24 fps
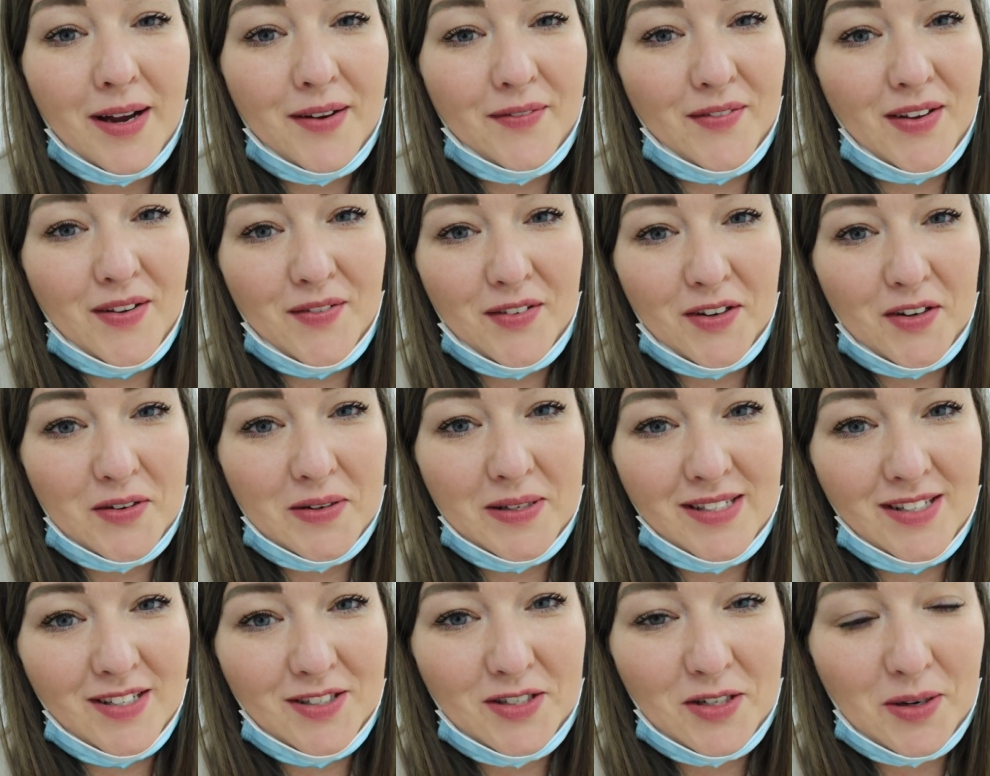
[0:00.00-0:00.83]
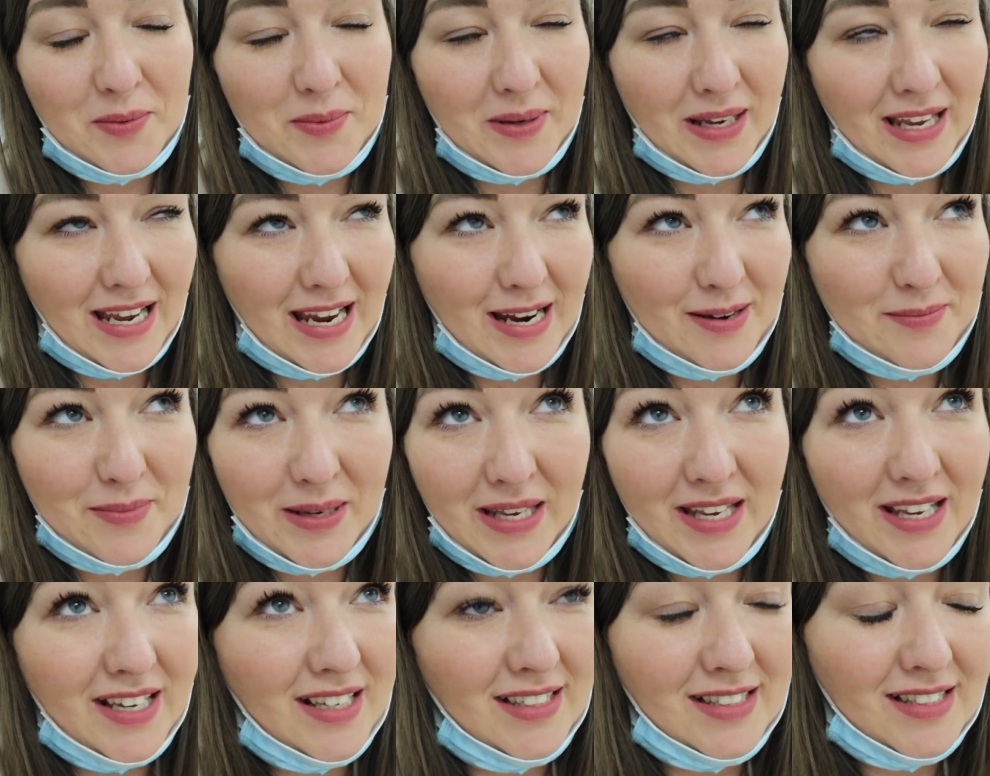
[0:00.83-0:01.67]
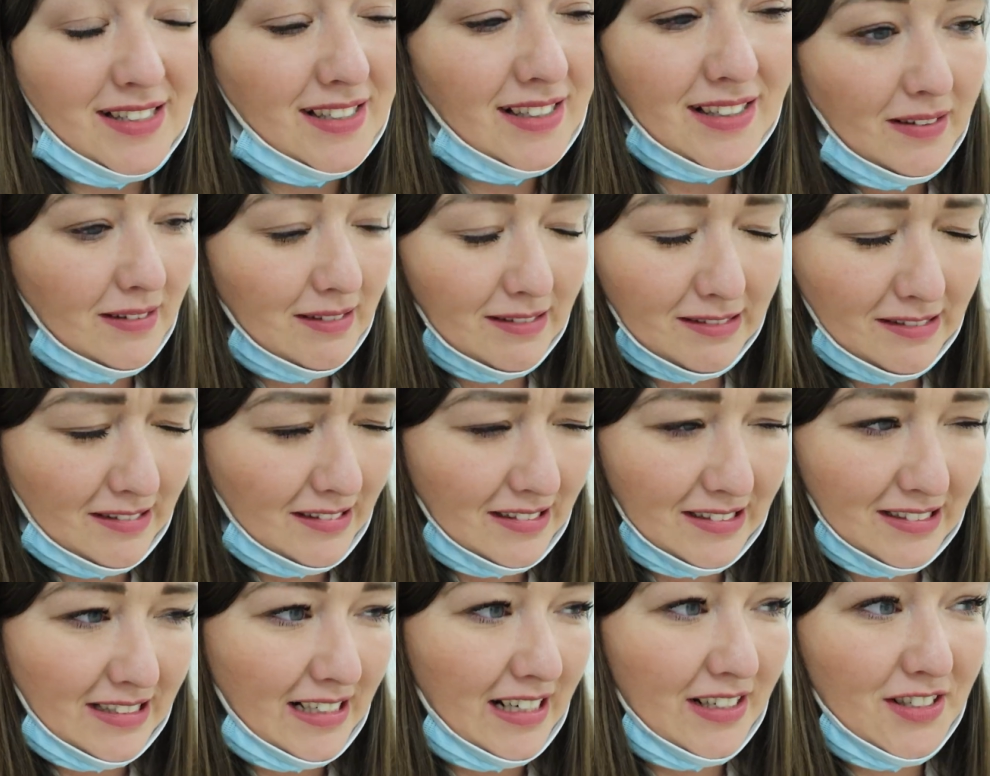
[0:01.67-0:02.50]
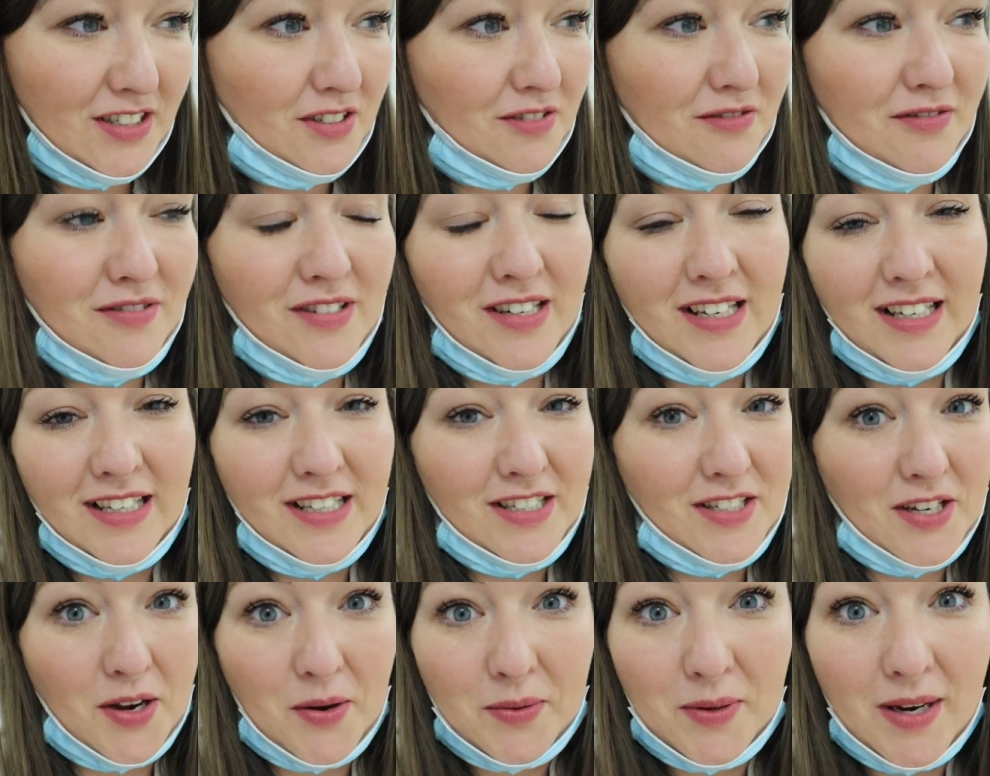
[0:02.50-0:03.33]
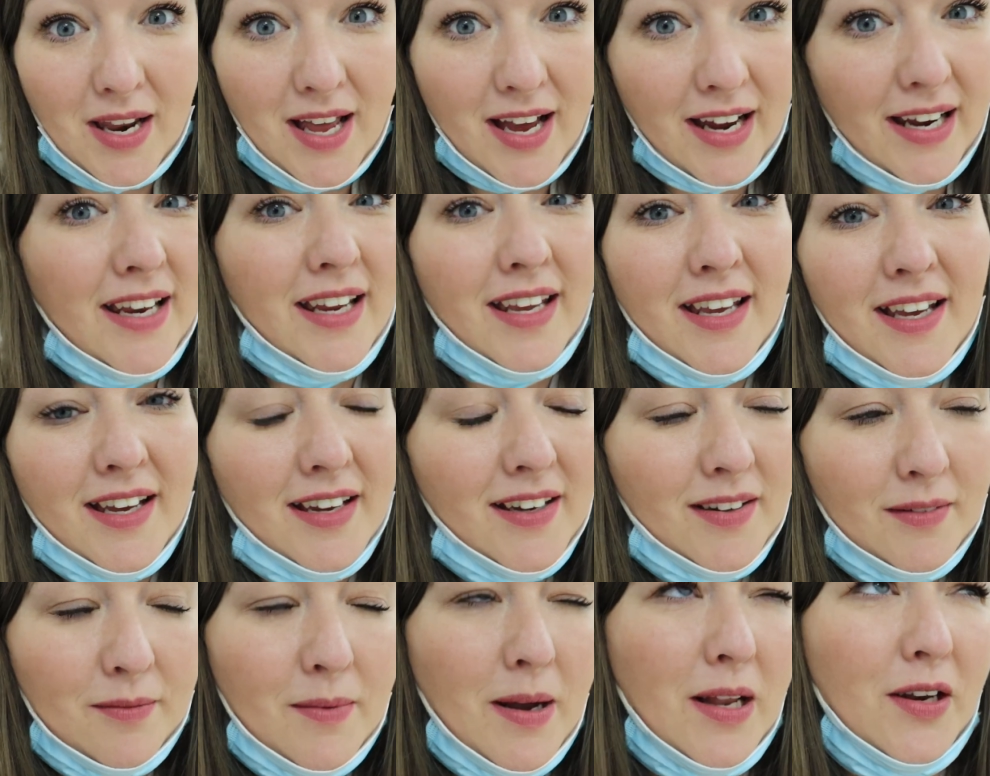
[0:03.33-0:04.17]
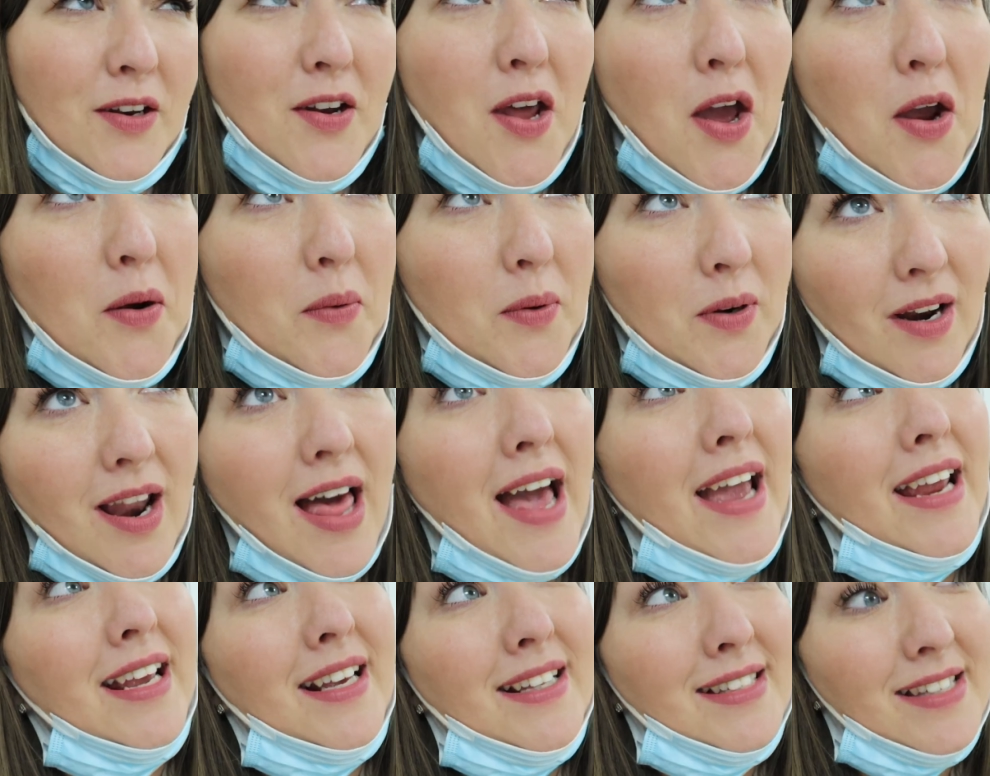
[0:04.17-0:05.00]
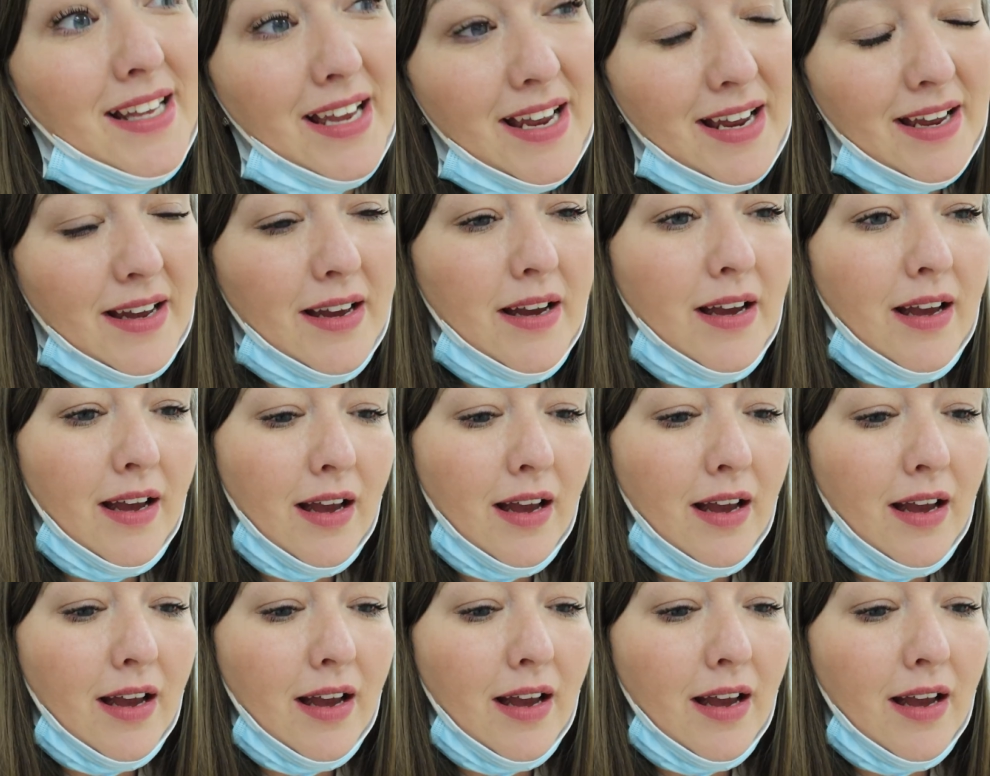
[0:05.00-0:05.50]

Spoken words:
I've given Chris the job again because I just really don't like, well, no one likes it,